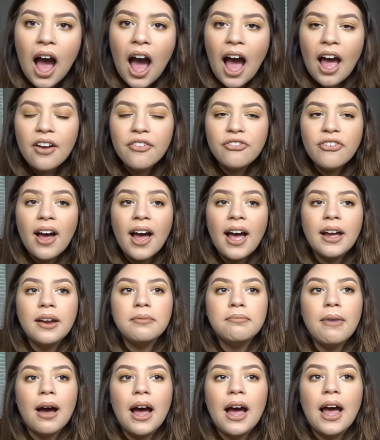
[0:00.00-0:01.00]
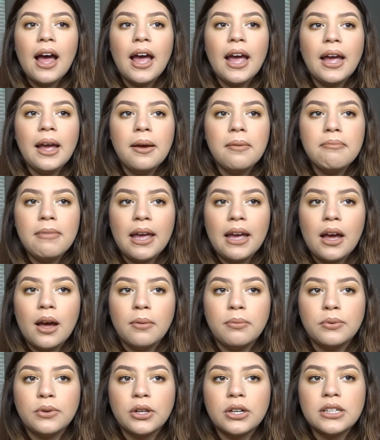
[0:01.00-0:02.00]
I find my
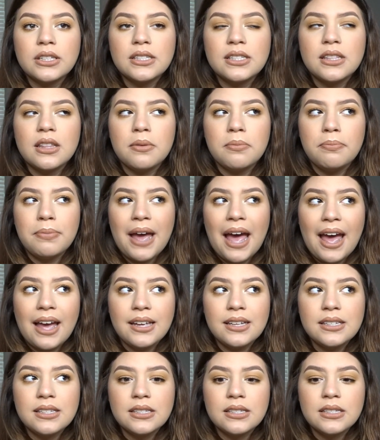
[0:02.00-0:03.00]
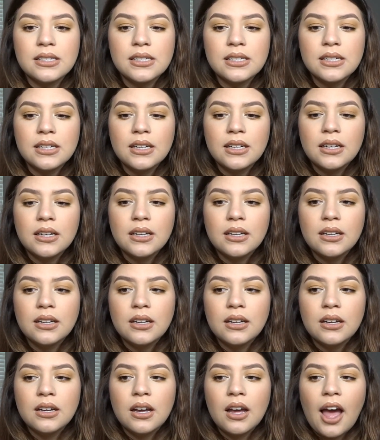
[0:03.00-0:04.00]
makeup looks the best
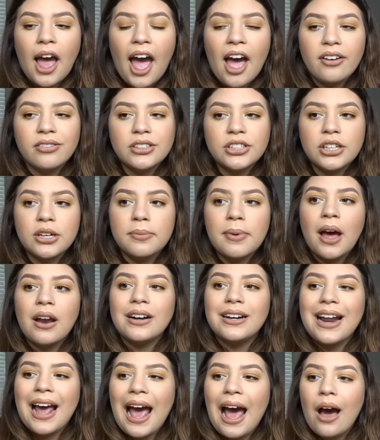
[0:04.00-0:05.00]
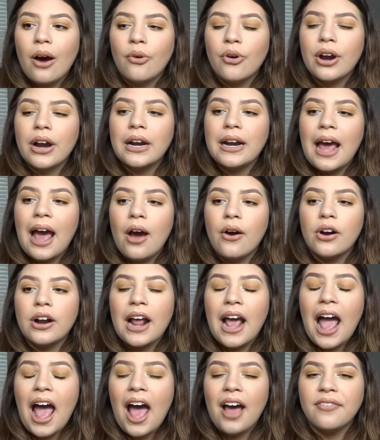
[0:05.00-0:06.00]
after about an hour and a
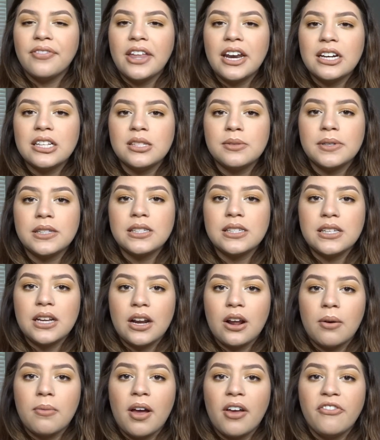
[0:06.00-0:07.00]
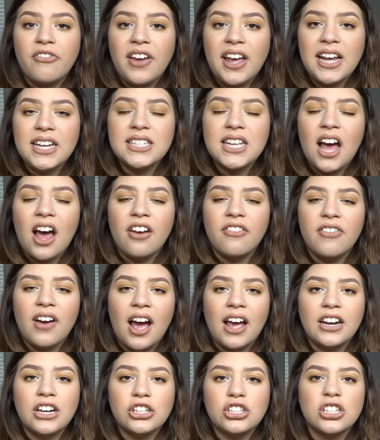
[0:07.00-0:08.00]
half that it's been sitting on my face. I
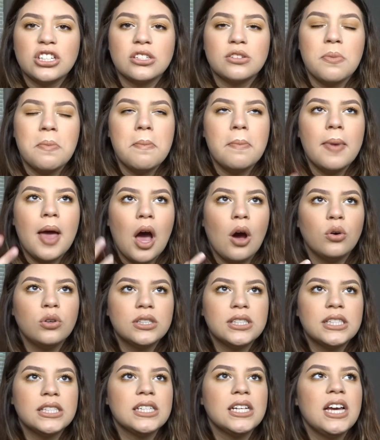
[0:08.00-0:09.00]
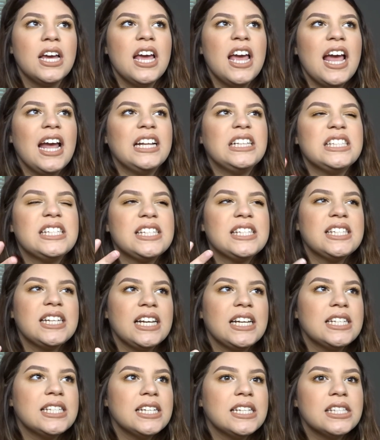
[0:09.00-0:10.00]
find it just melts and
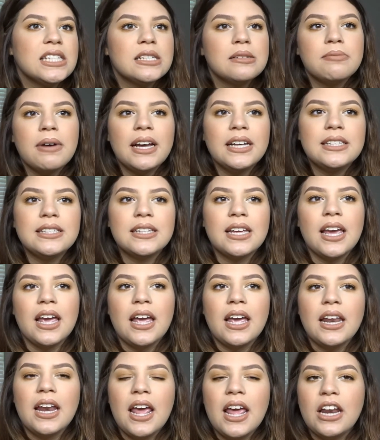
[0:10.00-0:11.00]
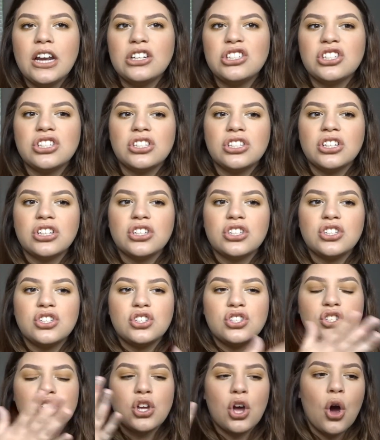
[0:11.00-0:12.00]
sinks into my skin, and it just looks
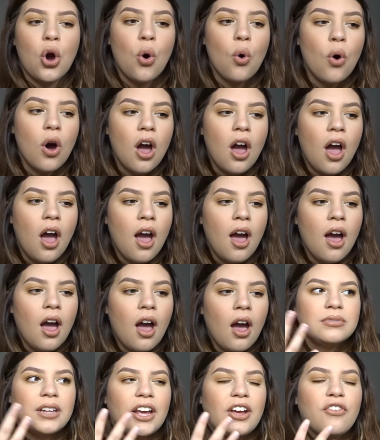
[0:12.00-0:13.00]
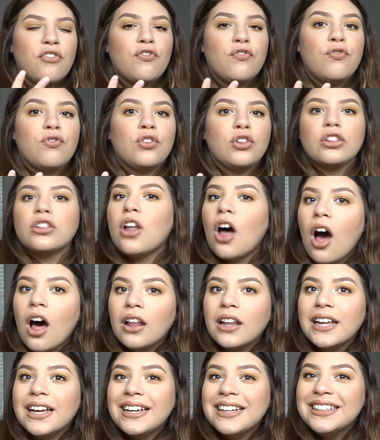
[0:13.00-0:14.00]
so like
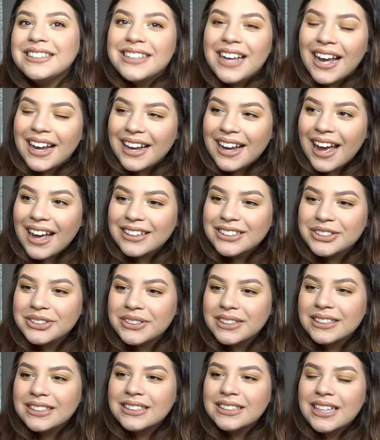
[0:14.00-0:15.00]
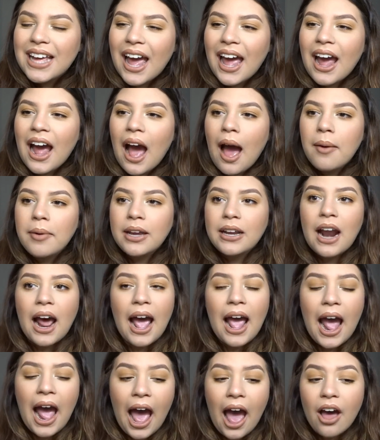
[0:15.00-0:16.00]
flawless, I guess you can say. I mean,
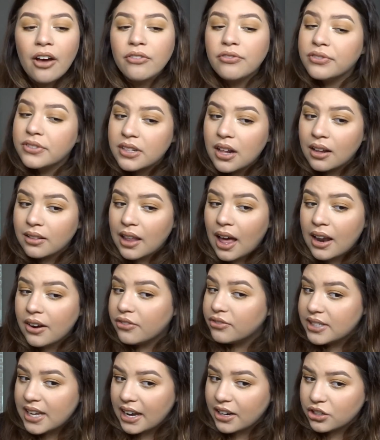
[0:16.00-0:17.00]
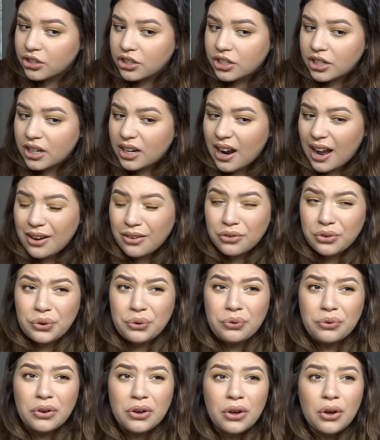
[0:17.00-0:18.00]
I have a lot of texture. I don't
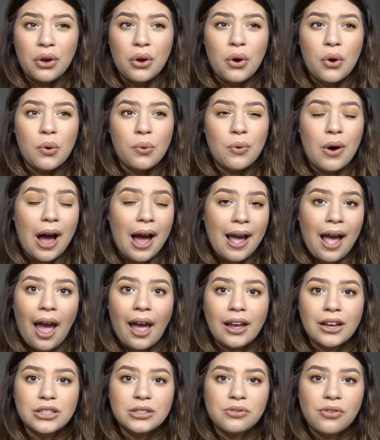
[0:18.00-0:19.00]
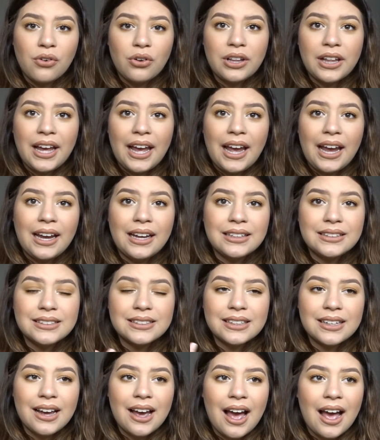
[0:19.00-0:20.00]
know why I exfoliate.